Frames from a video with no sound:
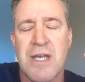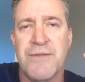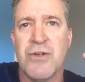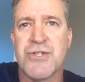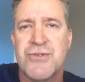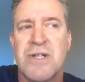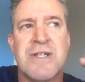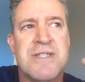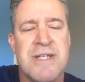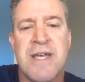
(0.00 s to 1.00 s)
If you're
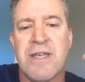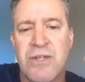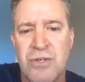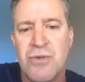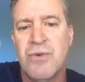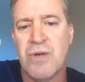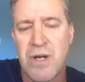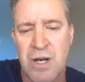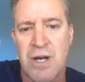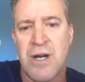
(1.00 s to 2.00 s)
struggling today, you
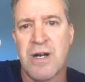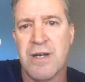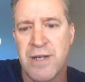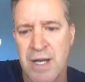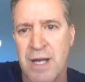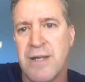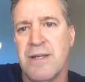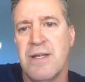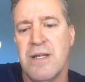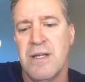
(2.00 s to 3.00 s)
are not
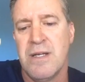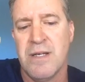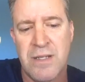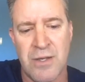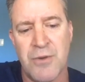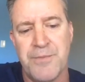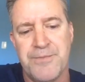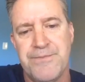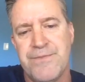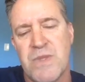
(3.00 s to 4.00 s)
alone.
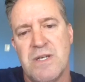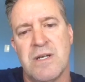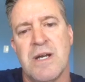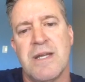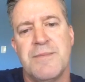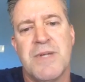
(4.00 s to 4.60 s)
All right.